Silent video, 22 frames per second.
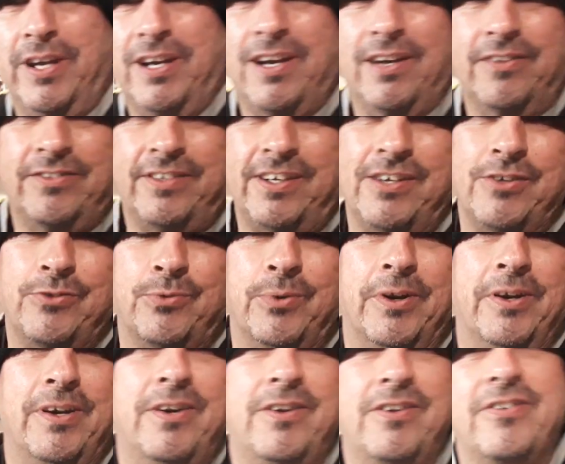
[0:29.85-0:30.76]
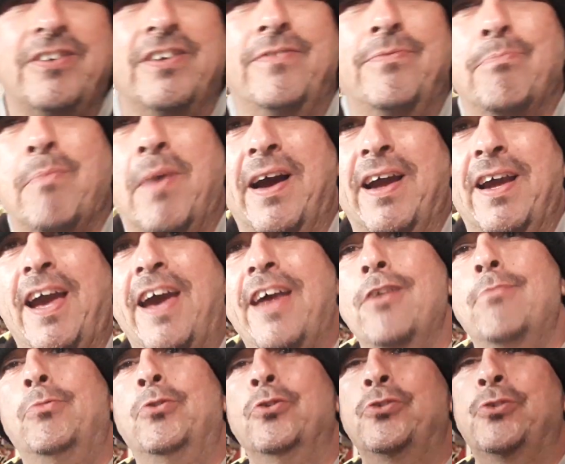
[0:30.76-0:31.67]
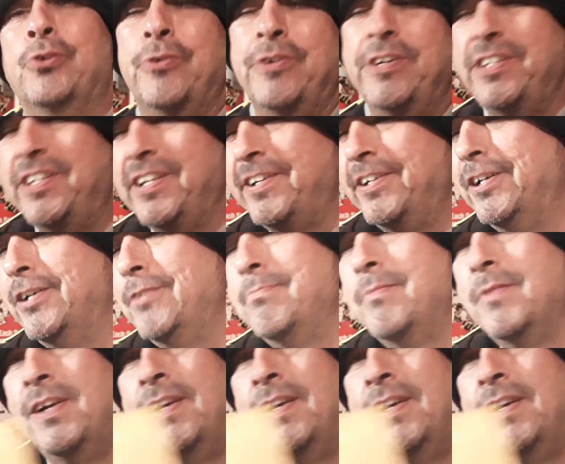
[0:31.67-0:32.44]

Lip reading: how things were. See if my animals turn anything up.